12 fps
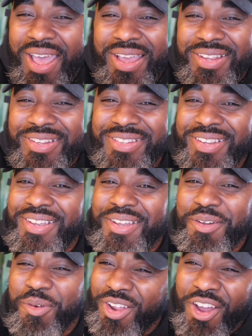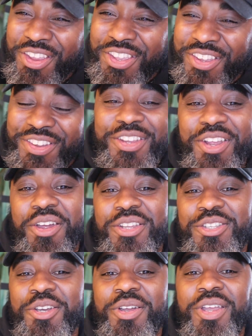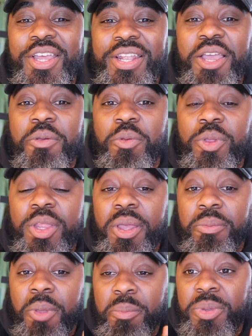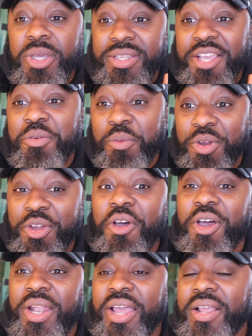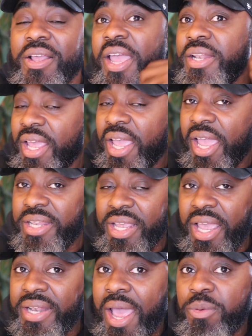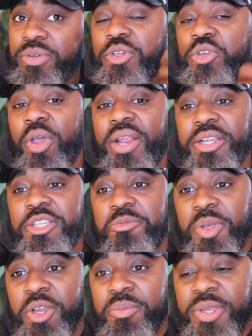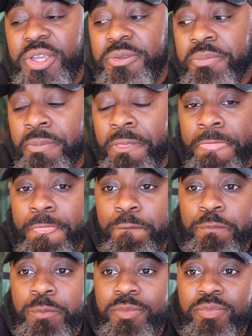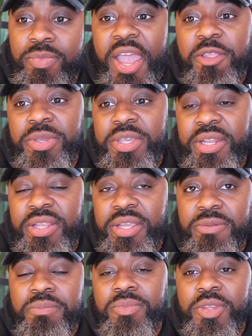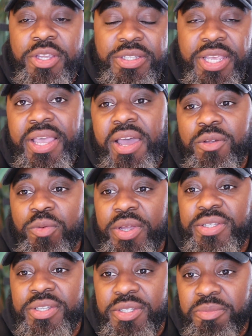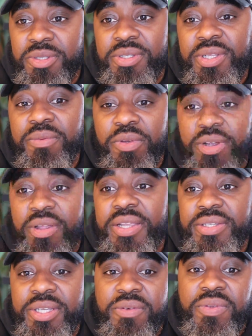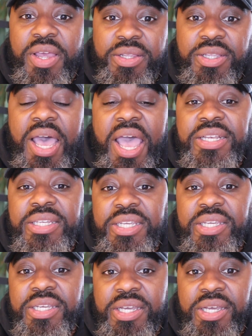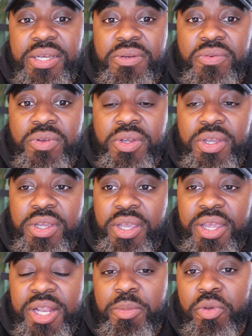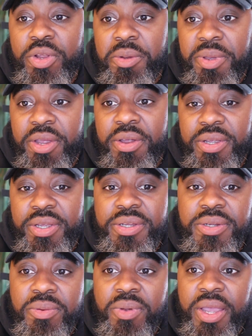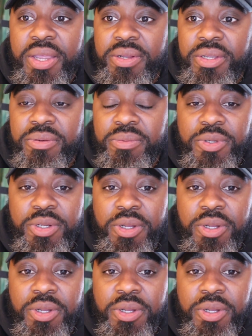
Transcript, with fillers: I, what are you? You know, and so like, like that's what we're going like, and and and that was a great experiment at the beginning. You take out of racism and slavery and all that stuff, like the idea of an immigrant America, right? You, you